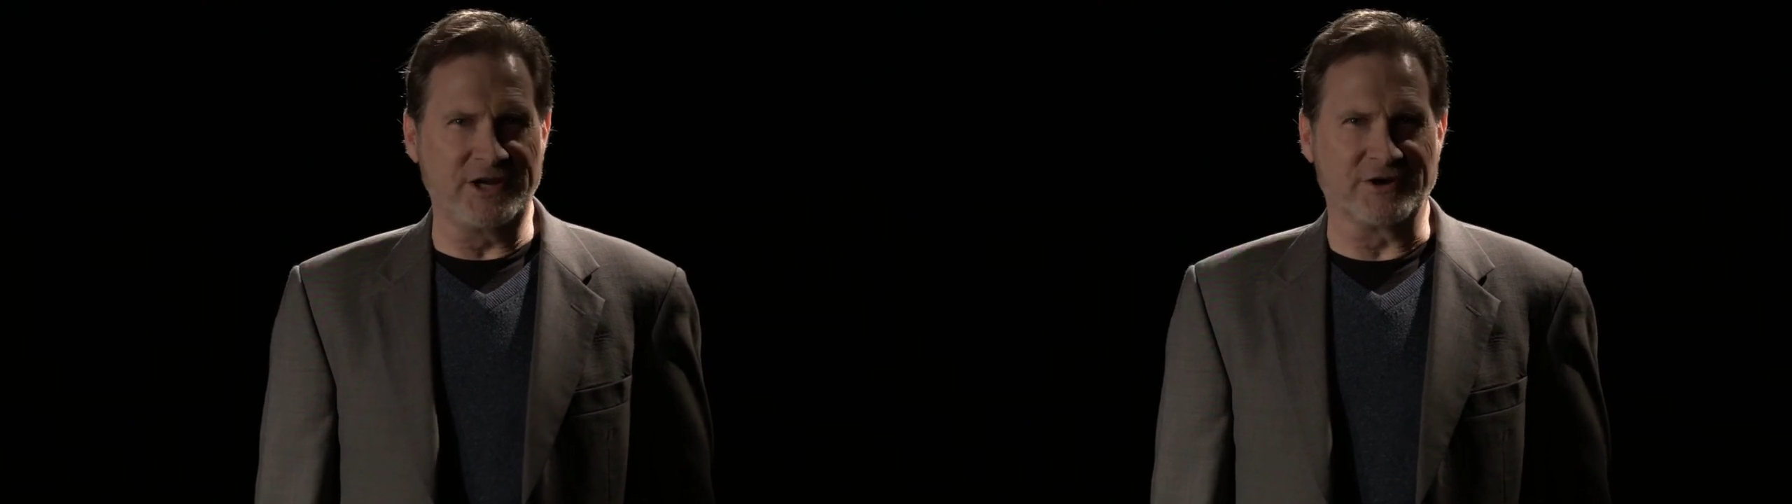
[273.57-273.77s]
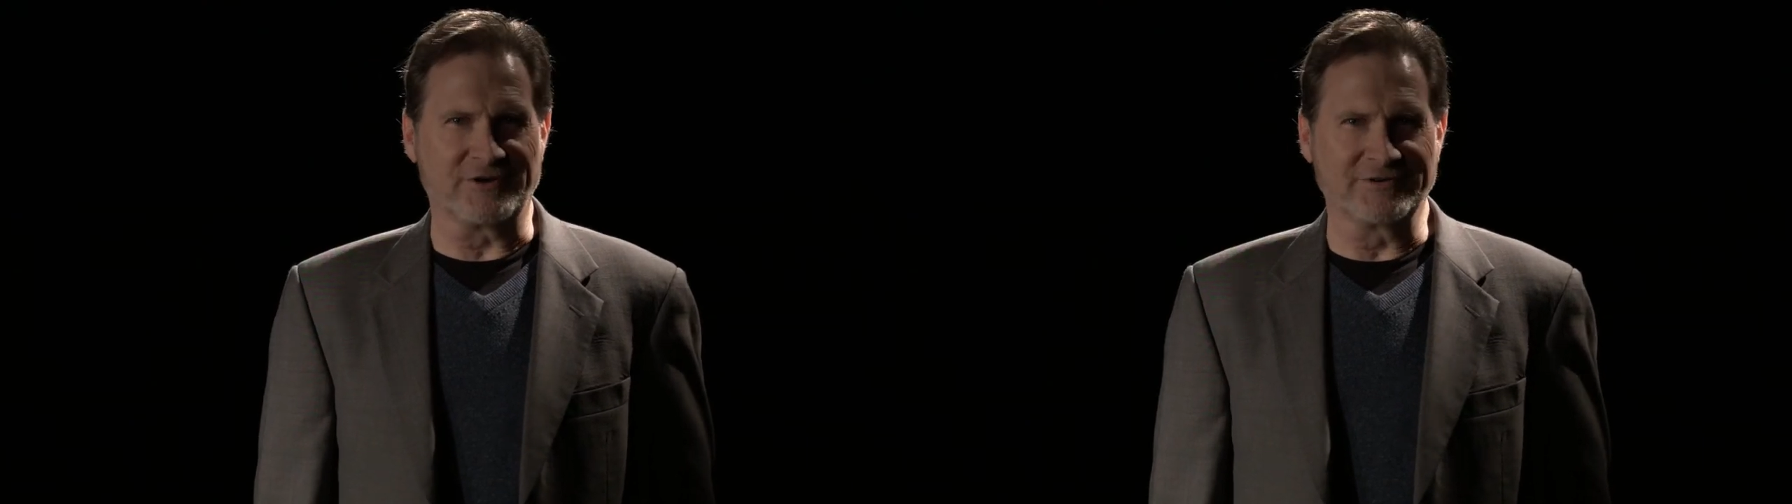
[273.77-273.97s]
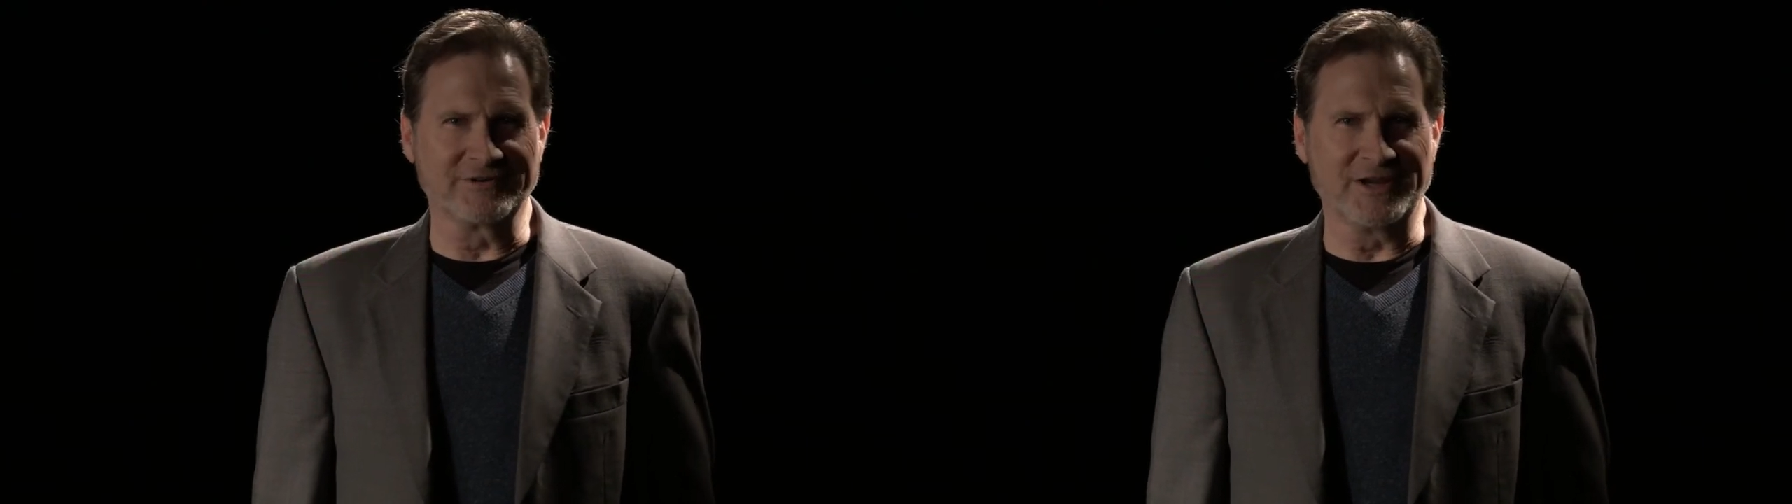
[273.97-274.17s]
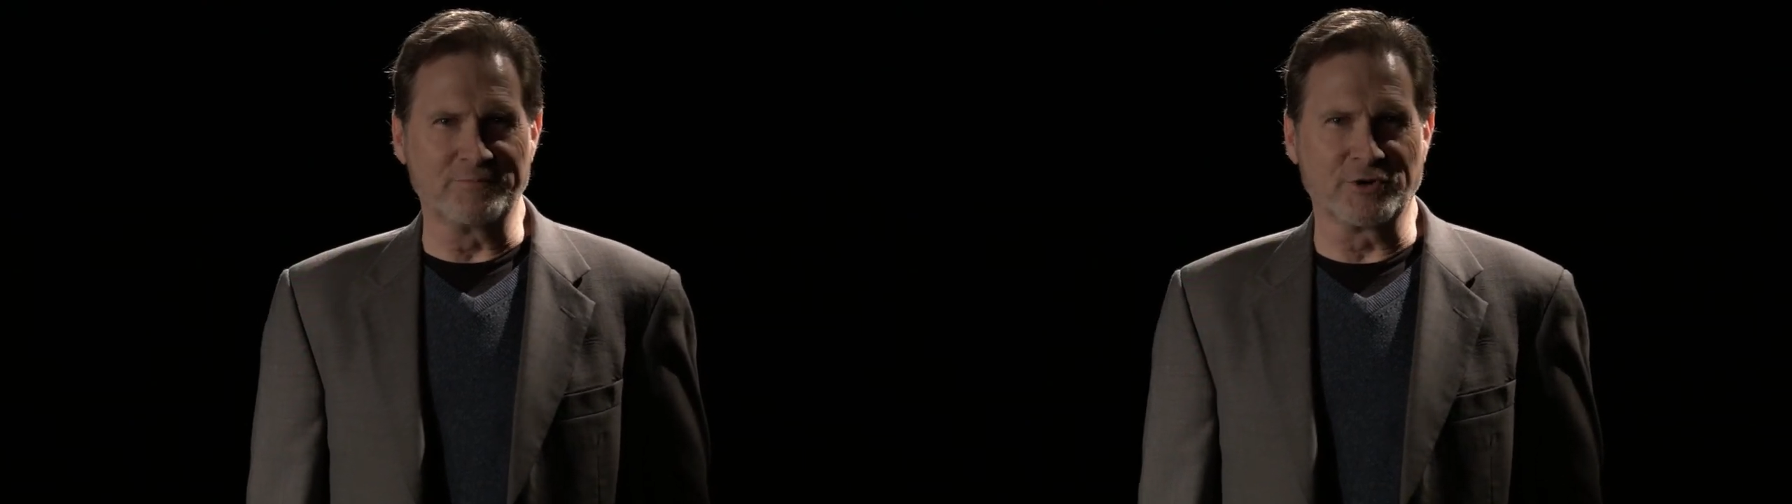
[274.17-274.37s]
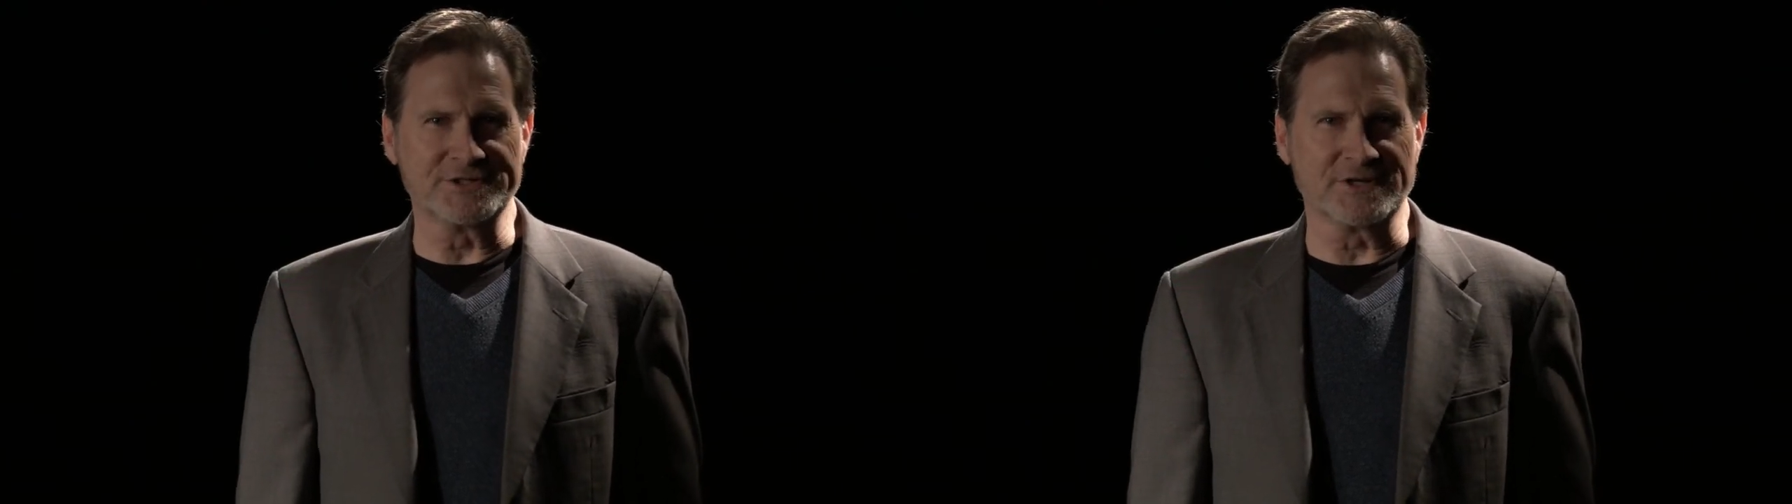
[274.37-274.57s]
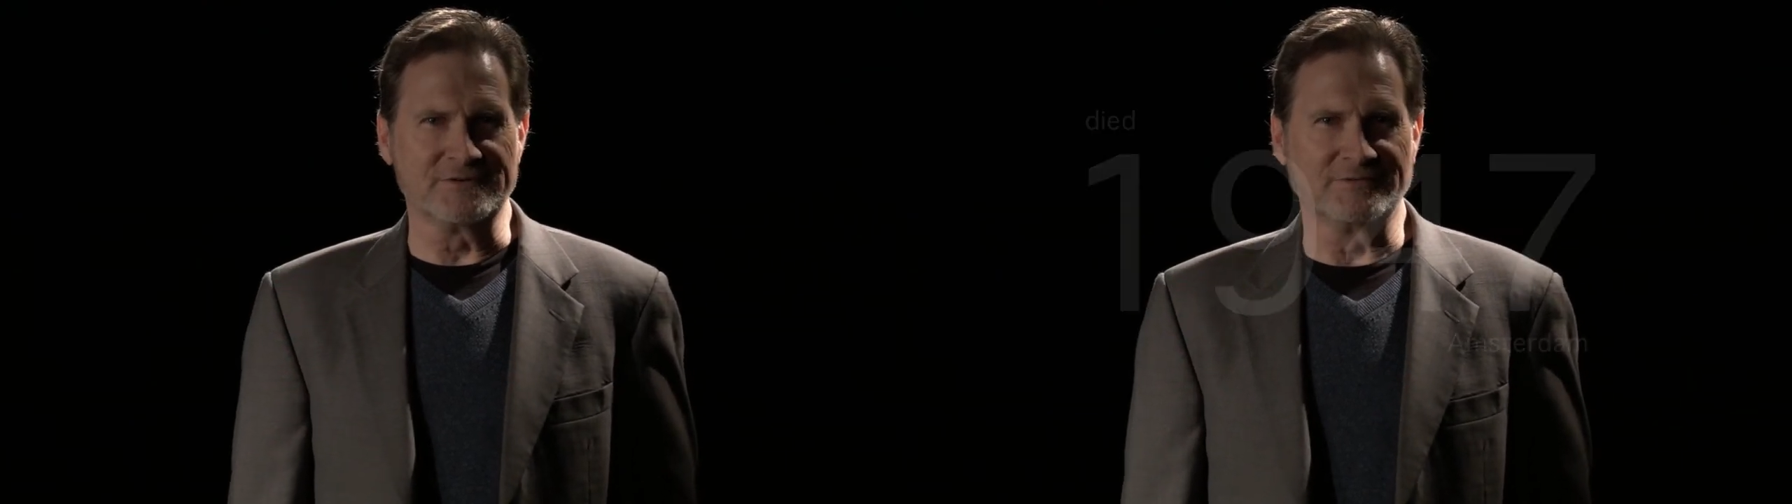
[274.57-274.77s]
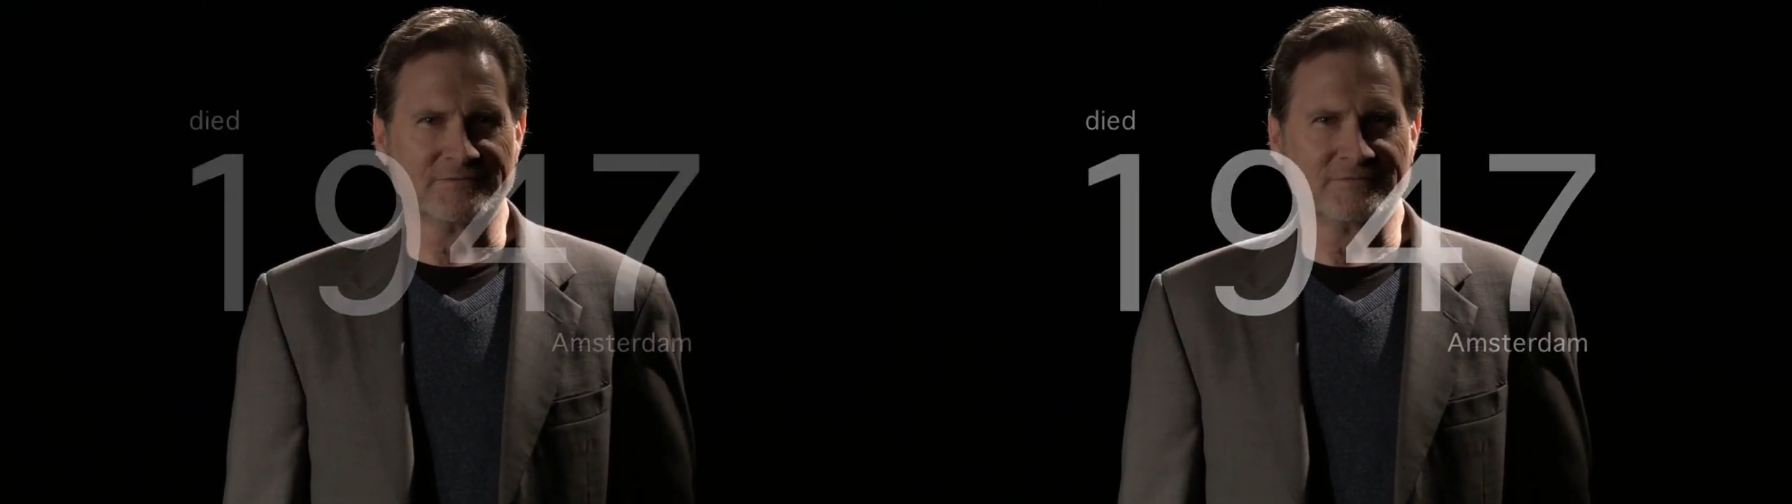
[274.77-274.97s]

year in prison.